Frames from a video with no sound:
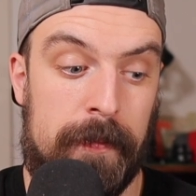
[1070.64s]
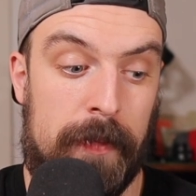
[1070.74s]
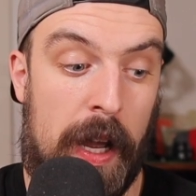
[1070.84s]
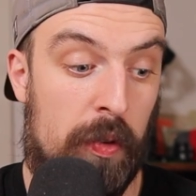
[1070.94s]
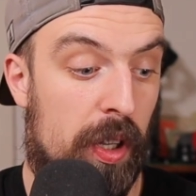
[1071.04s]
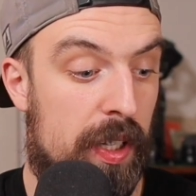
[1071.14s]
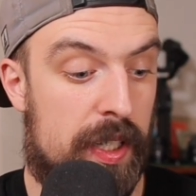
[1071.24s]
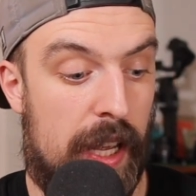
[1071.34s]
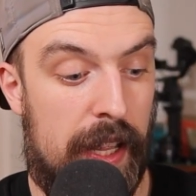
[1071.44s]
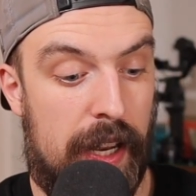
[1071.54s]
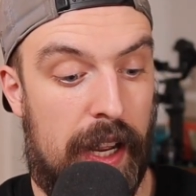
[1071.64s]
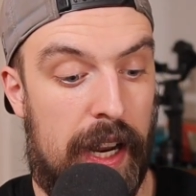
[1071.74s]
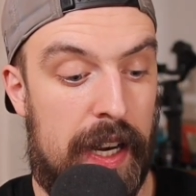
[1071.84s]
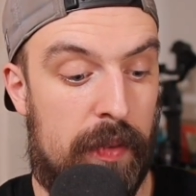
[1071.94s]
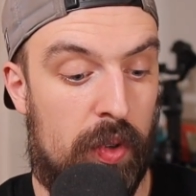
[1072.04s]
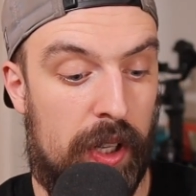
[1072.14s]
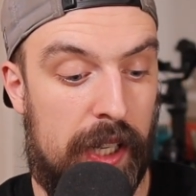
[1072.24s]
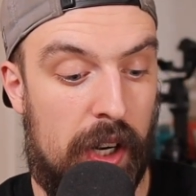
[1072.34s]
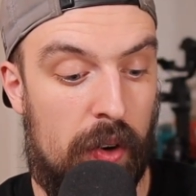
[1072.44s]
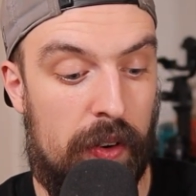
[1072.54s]
I really say that I didn't really
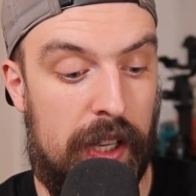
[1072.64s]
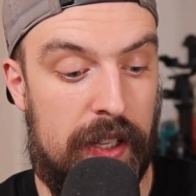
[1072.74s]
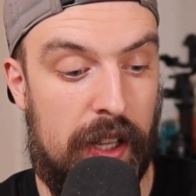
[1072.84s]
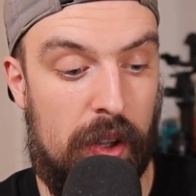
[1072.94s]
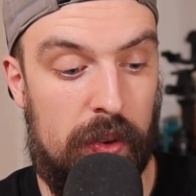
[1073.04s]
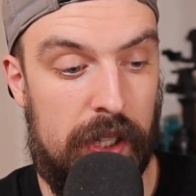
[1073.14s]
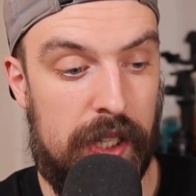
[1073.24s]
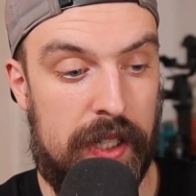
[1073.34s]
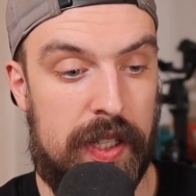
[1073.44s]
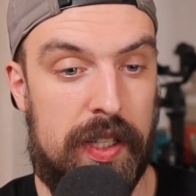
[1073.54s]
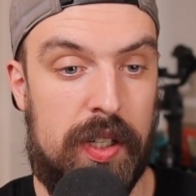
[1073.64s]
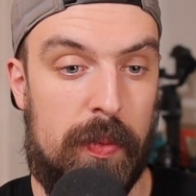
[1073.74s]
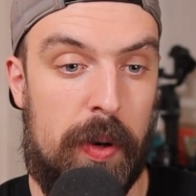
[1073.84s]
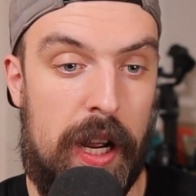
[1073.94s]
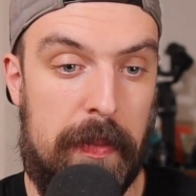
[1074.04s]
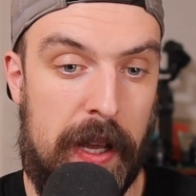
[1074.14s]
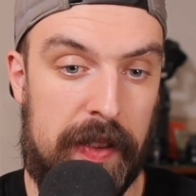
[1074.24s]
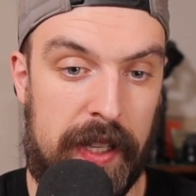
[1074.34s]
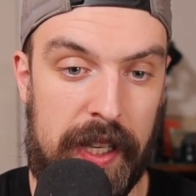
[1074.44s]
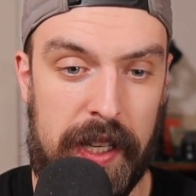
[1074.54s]
get over that loneliness until probably
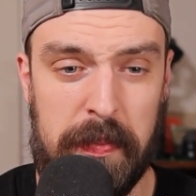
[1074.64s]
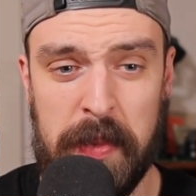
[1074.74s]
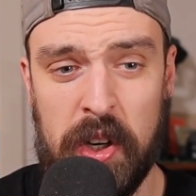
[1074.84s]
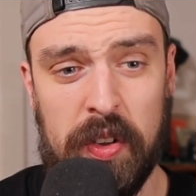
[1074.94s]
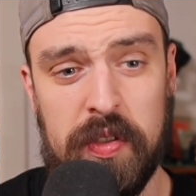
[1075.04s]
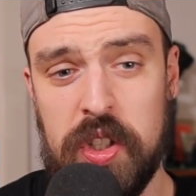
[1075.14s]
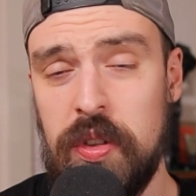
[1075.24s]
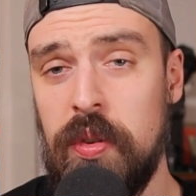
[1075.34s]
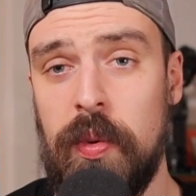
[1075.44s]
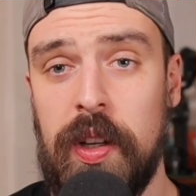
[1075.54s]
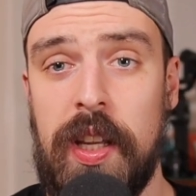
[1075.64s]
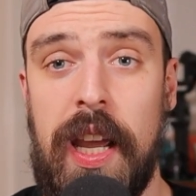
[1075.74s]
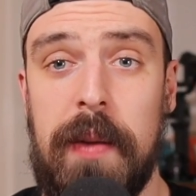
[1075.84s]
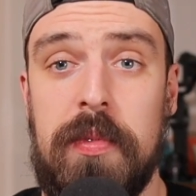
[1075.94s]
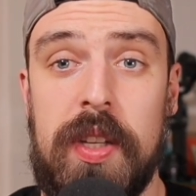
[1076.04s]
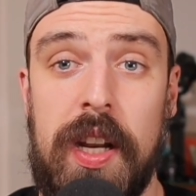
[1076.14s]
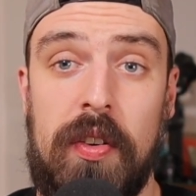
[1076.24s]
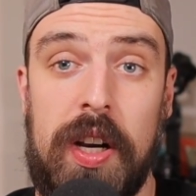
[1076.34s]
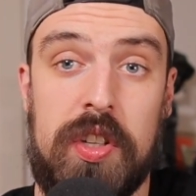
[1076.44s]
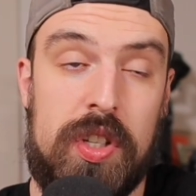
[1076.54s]
about the middle of June, when camp getting
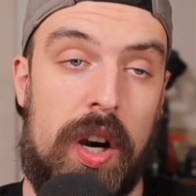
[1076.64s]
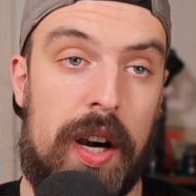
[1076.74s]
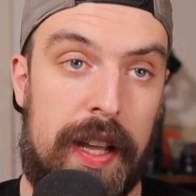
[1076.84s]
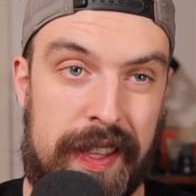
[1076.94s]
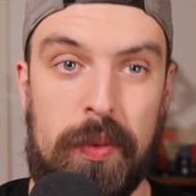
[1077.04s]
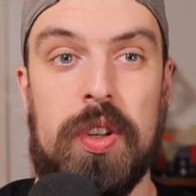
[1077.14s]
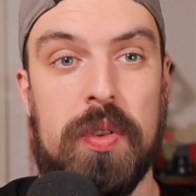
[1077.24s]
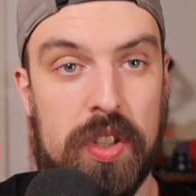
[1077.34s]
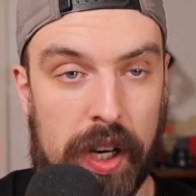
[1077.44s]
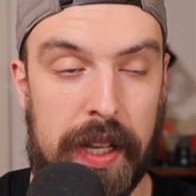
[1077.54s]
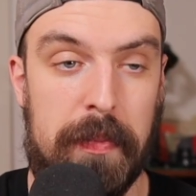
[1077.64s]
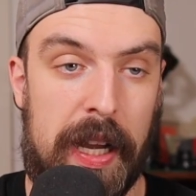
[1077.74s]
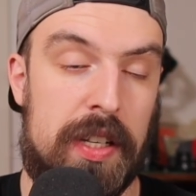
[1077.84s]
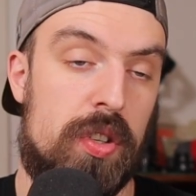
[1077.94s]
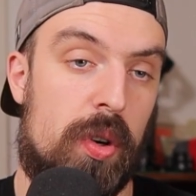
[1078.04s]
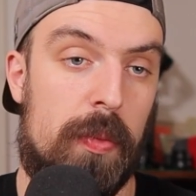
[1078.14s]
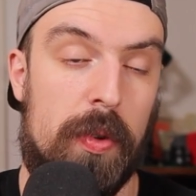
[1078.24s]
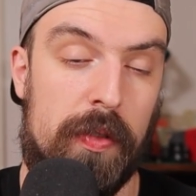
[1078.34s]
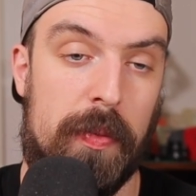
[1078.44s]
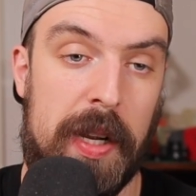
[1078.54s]
ready to start. And I think once we started getting back to
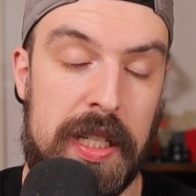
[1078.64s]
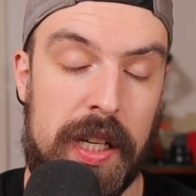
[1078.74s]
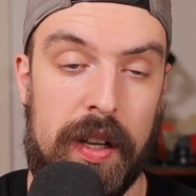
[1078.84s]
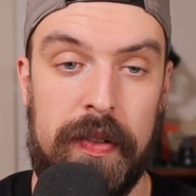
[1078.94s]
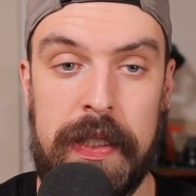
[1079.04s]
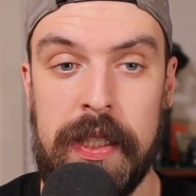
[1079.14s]
normal for myself.